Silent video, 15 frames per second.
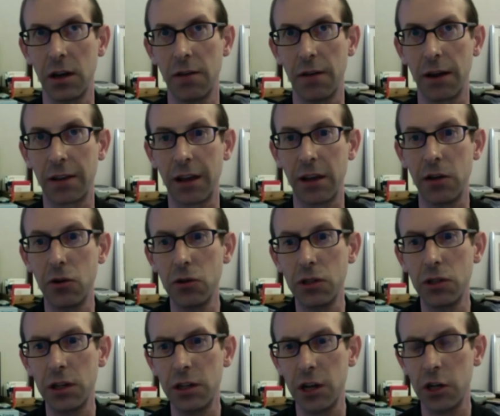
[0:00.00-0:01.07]
fact that
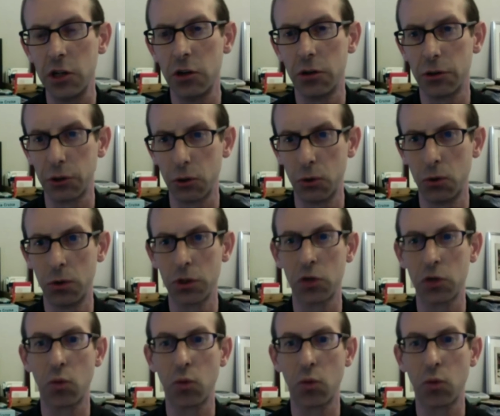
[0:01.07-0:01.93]
using digital tools,